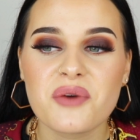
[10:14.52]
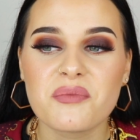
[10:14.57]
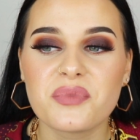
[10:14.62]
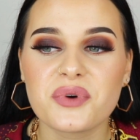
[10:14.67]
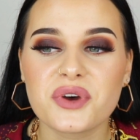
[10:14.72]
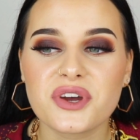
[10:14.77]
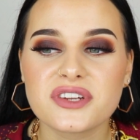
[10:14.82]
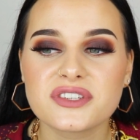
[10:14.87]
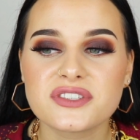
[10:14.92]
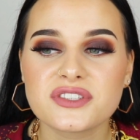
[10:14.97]

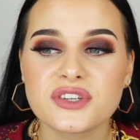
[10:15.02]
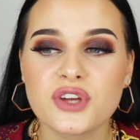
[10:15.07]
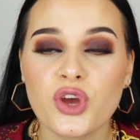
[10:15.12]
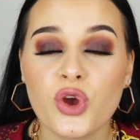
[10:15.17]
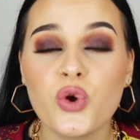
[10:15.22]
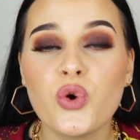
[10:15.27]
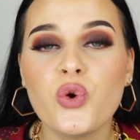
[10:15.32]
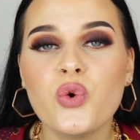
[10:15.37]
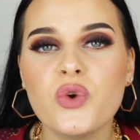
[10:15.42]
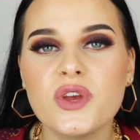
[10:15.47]
But
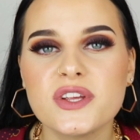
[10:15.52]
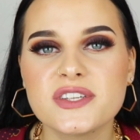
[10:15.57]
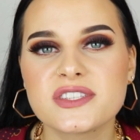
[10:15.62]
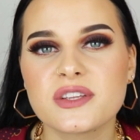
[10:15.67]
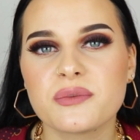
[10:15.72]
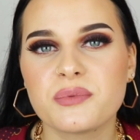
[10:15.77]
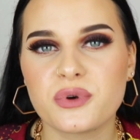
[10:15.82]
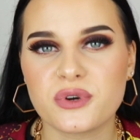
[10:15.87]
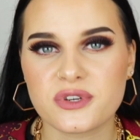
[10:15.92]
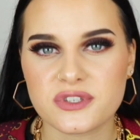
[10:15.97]
who is the
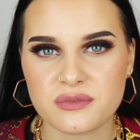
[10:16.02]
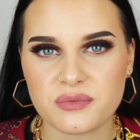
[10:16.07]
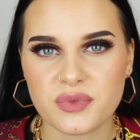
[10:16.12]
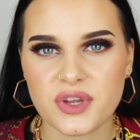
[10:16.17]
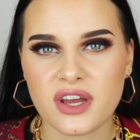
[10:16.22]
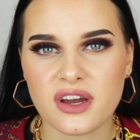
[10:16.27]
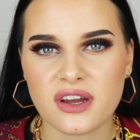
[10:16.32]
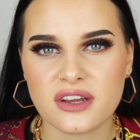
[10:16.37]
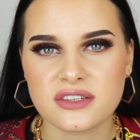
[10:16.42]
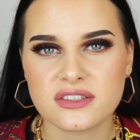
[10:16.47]
person
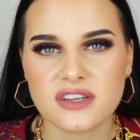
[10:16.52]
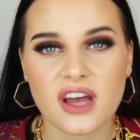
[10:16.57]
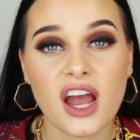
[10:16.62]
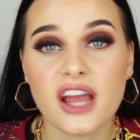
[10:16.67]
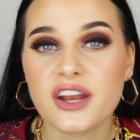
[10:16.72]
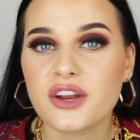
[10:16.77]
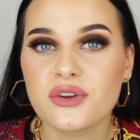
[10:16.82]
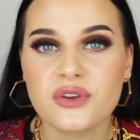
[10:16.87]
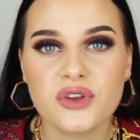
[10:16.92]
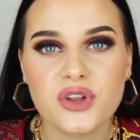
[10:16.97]
behind? I
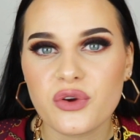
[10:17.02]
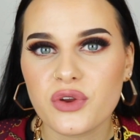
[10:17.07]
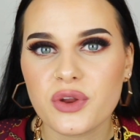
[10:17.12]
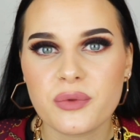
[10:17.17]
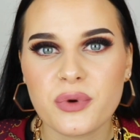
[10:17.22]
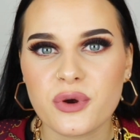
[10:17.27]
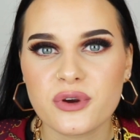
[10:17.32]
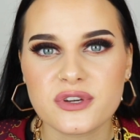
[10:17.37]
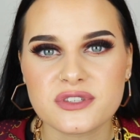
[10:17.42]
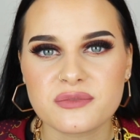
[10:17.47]
don't know the
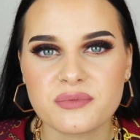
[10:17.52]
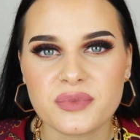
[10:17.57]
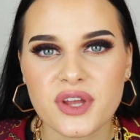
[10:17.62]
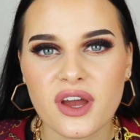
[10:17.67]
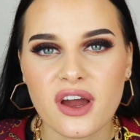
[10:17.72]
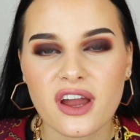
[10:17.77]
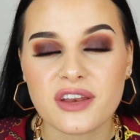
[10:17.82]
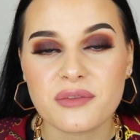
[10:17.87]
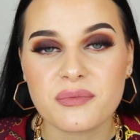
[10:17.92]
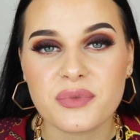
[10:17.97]
person
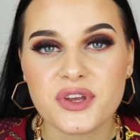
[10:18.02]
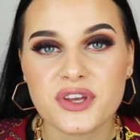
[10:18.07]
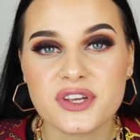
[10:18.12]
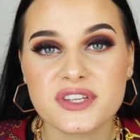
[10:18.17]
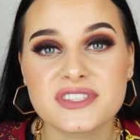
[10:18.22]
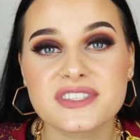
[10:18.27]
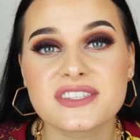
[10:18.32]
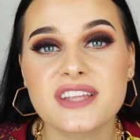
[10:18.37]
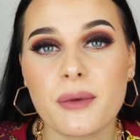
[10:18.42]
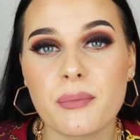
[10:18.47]
behind,
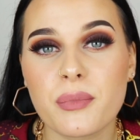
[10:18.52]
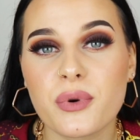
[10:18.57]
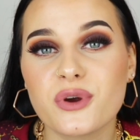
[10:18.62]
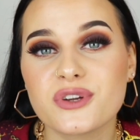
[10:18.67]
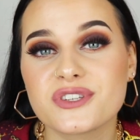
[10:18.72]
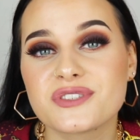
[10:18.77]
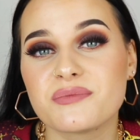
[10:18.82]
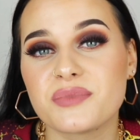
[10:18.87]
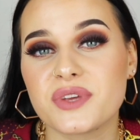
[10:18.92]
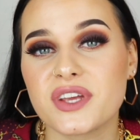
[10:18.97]
because that
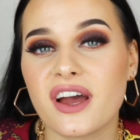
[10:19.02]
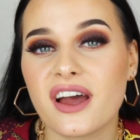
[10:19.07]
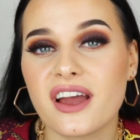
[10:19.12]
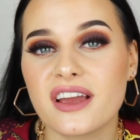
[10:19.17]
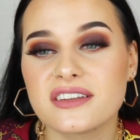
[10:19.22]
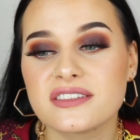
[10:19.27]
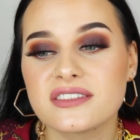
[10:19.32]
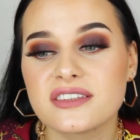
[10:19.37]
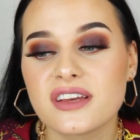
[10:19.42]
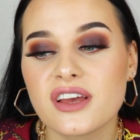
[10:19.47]
person
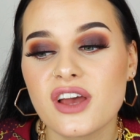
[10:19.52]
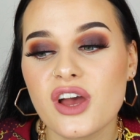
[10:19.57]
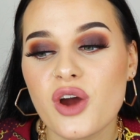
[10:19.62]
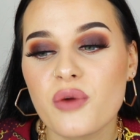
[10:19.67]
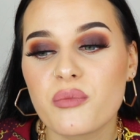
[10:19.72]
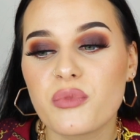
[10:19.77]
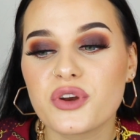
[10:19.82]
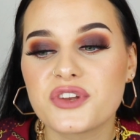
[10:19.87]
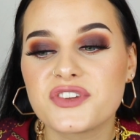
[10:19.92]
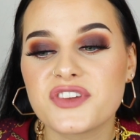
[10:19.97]
behind
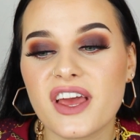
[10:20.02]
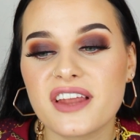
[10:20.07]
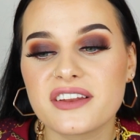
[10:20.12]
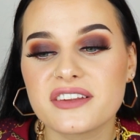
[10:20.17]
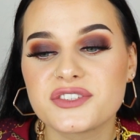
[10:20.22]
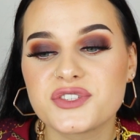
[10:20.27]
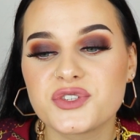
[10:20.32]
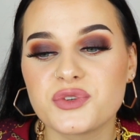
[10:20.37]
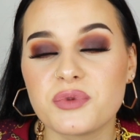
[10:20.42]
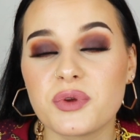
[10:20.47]

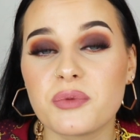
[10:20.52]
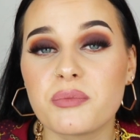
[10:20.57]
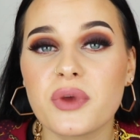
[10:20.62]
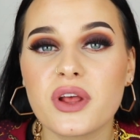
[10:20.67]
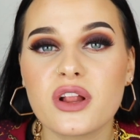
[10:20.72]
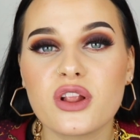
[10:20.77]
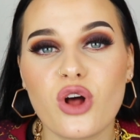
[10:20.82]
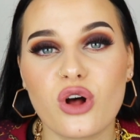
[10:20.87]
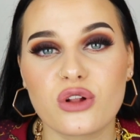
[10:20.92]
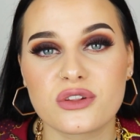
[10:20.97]
pretended to be
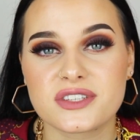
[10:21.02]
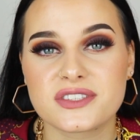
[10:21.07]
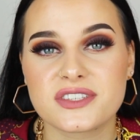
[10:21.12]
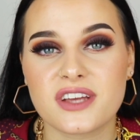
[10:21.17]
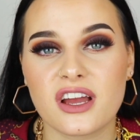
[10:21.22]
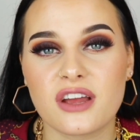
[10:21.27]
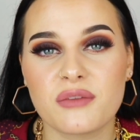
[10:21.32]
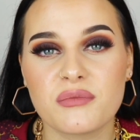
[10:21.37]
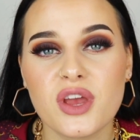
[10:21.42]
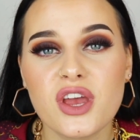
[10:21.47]
Bill all the
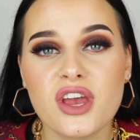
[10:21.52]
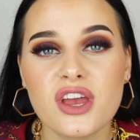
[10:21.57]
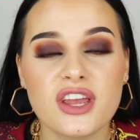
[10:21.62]
time.